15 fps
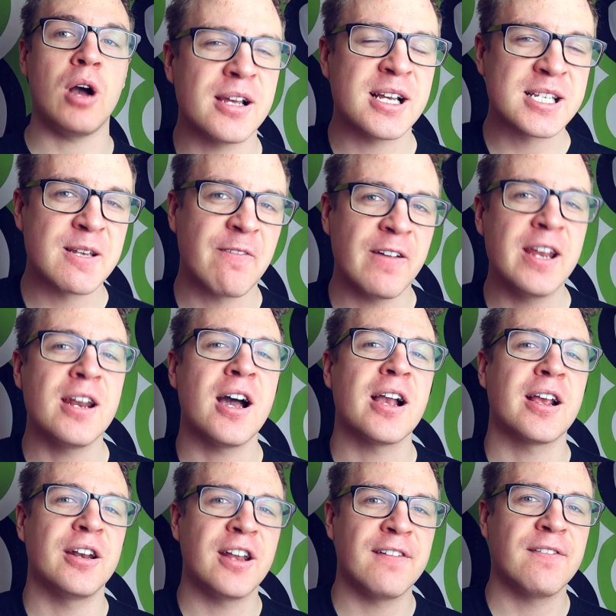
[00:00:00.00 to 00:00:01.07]
As a Finn, I
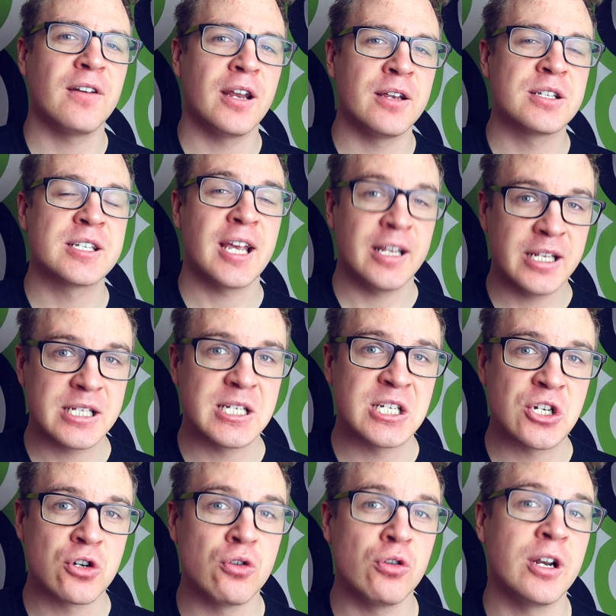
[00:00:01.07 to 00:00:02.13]
can definitely say this is
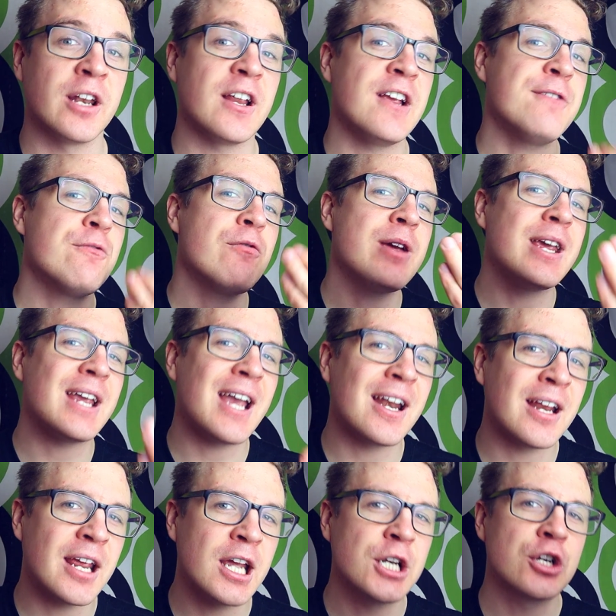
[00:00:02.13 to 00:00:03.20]
true, that if we can
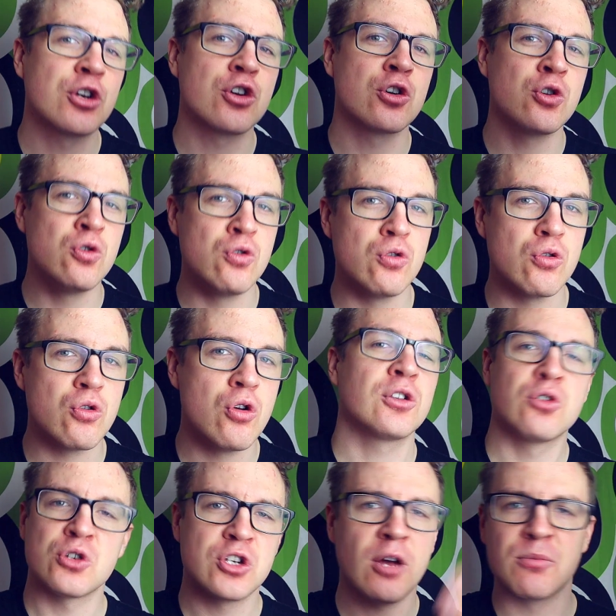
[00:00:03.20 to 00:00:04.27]
get through
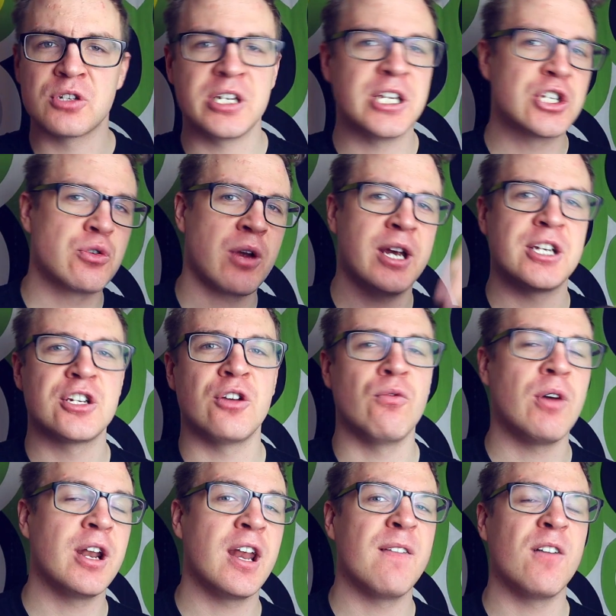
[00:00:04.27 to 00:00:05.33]
to some situation,
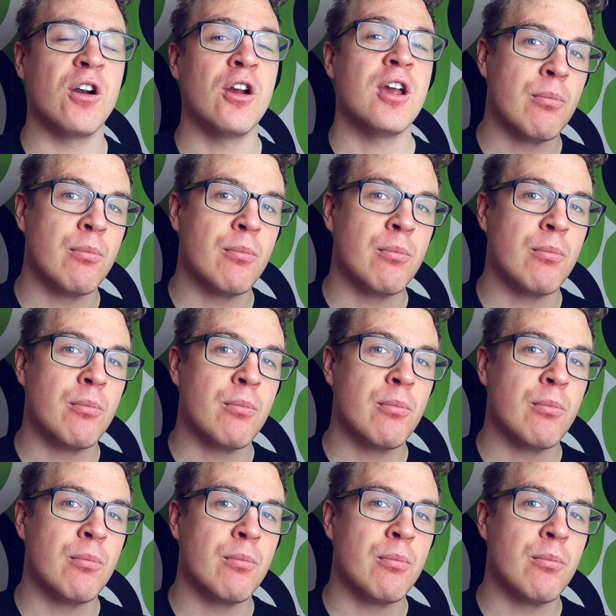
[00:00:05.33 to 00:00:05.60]
whatever,